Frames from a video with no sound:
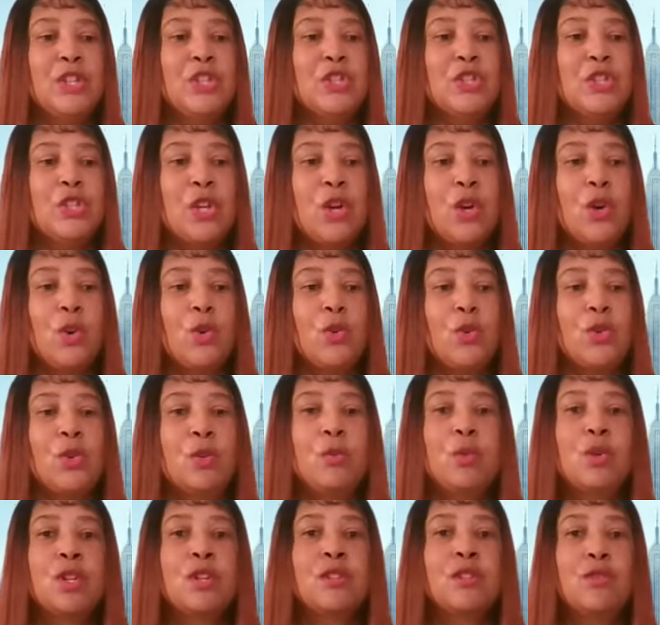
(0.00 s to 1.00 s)
So
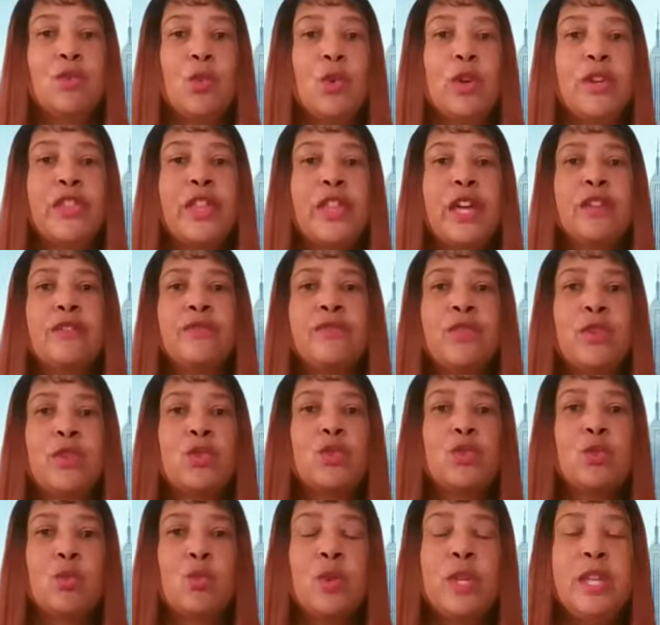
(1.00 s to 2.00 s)
you want to avoid that
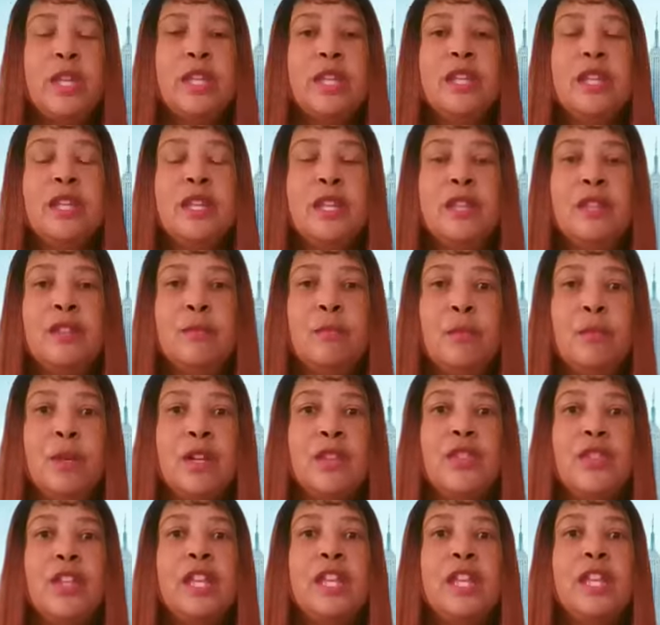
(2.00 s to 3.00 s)
first week in the
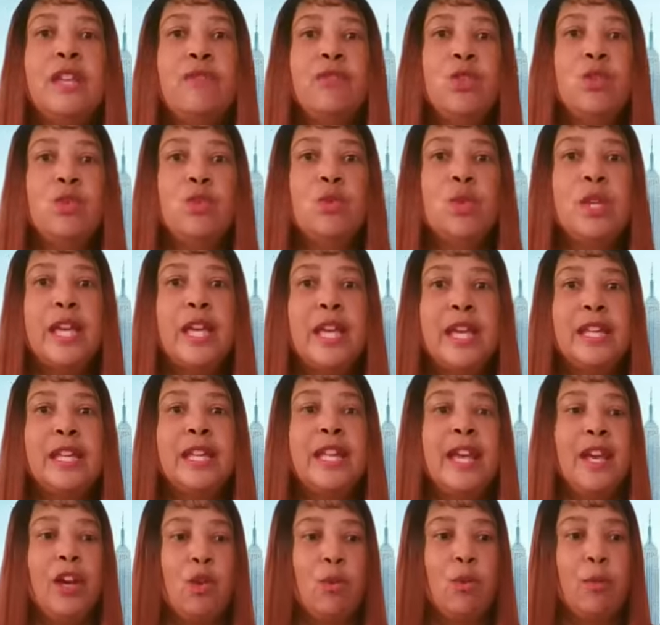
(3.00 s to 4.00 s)
month if you
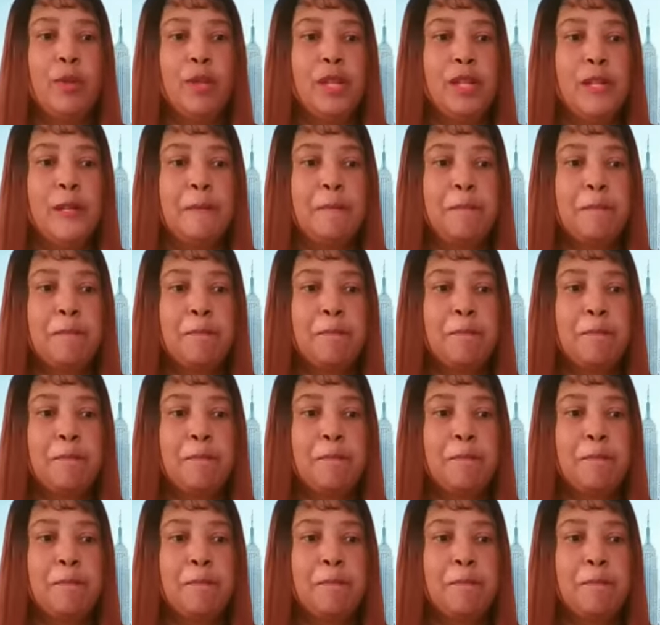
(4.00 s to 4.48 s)
can help it.